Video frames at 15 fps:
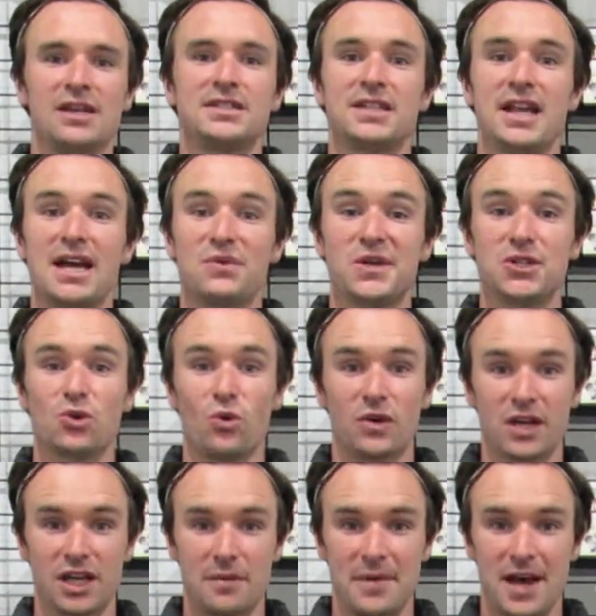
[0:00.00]
Today we're
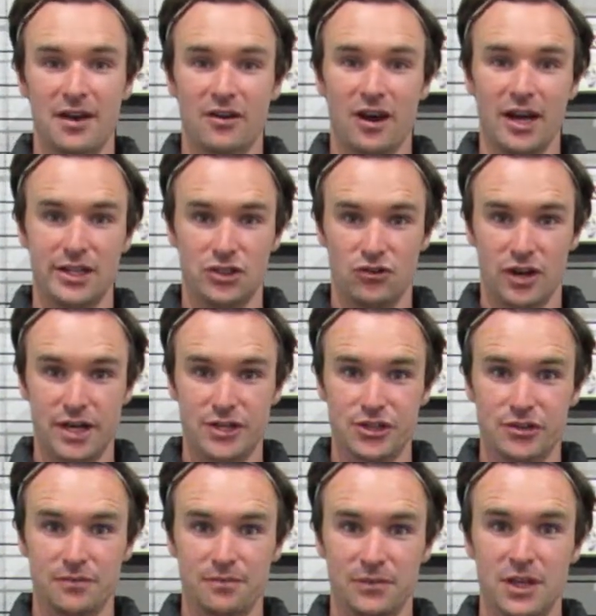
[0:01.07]
talking about
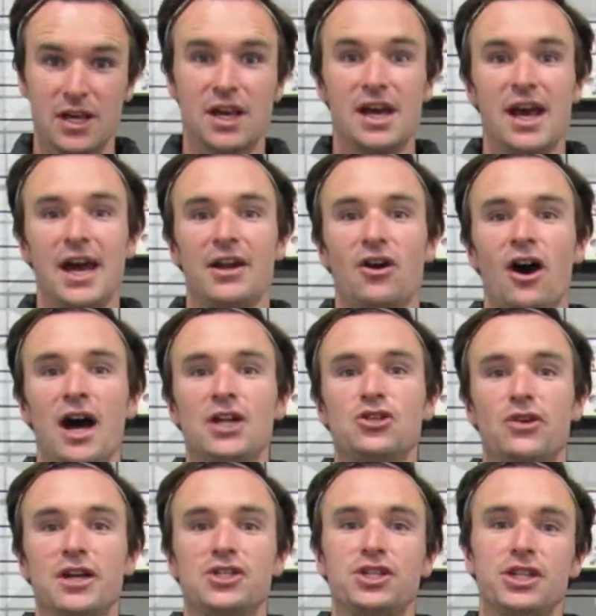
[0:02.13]
hydration. And
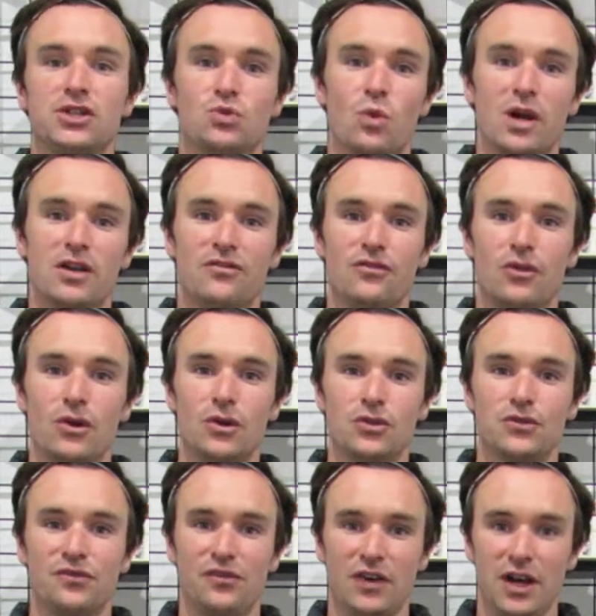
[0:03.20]
hydration is one of those
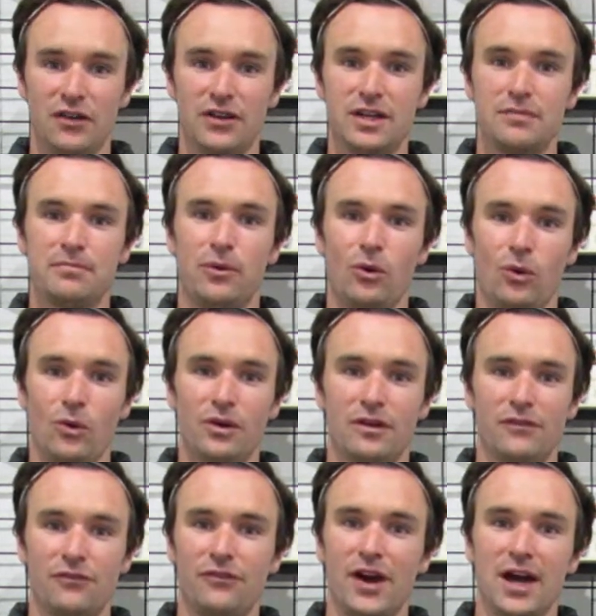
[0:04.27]
very
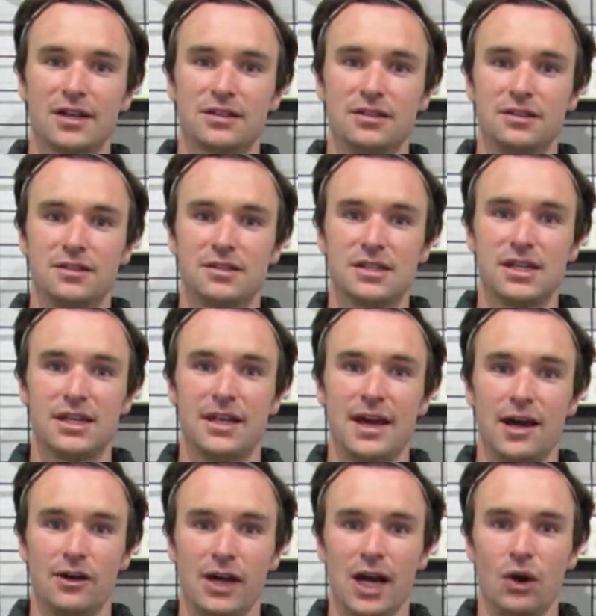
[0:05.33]
important factors in
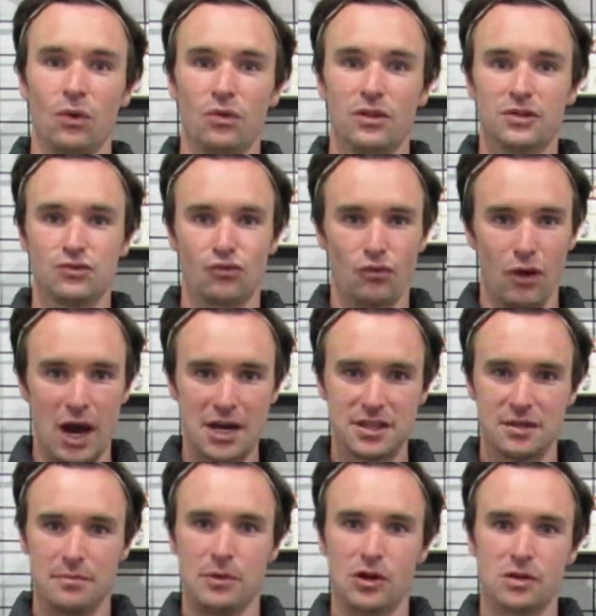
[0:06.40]
our health. It's right at the
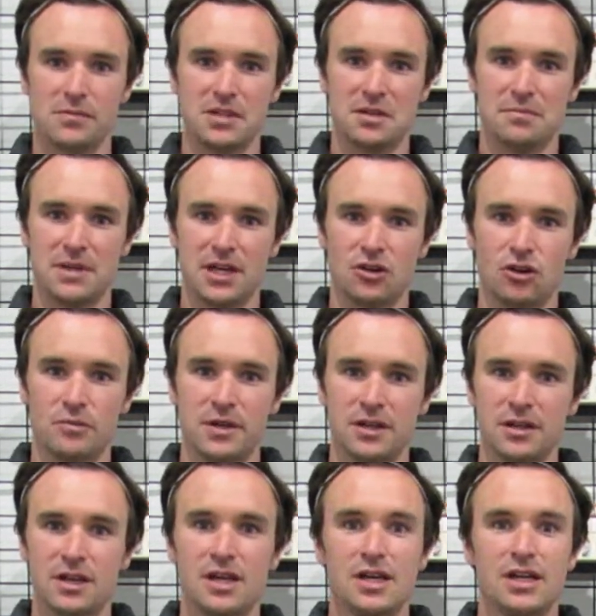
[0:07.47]
bottom of the
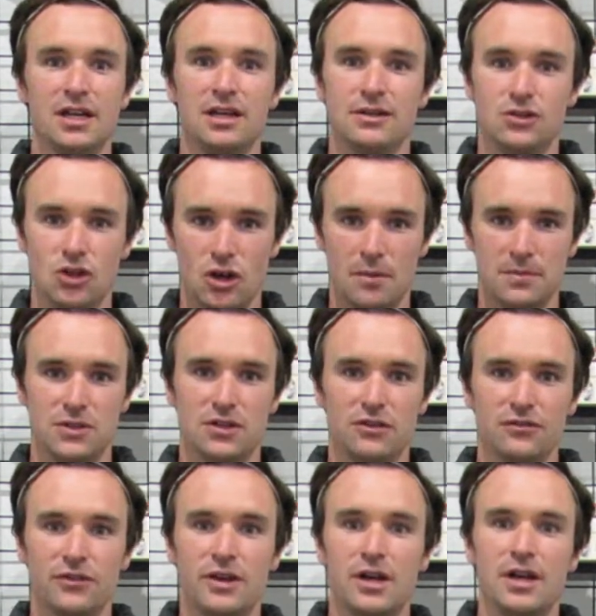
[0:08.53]
pyramid in terms
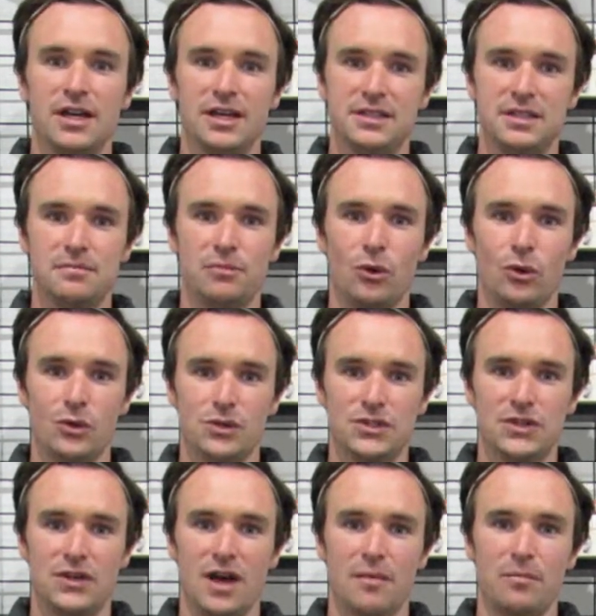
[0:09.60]
of its importance
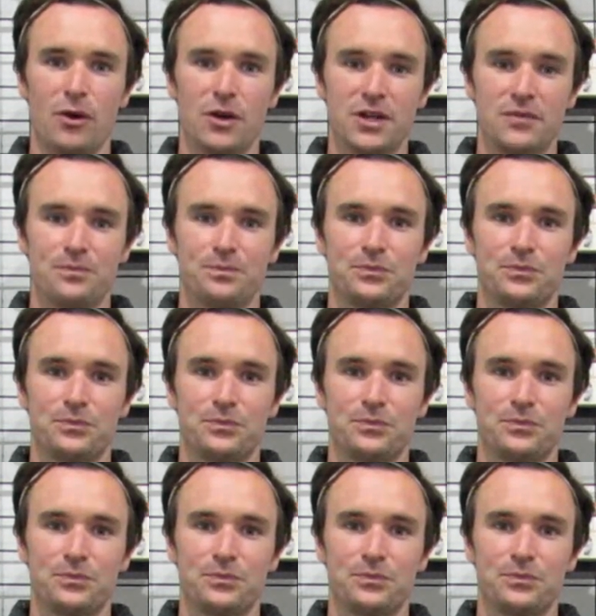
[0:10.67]
in our body.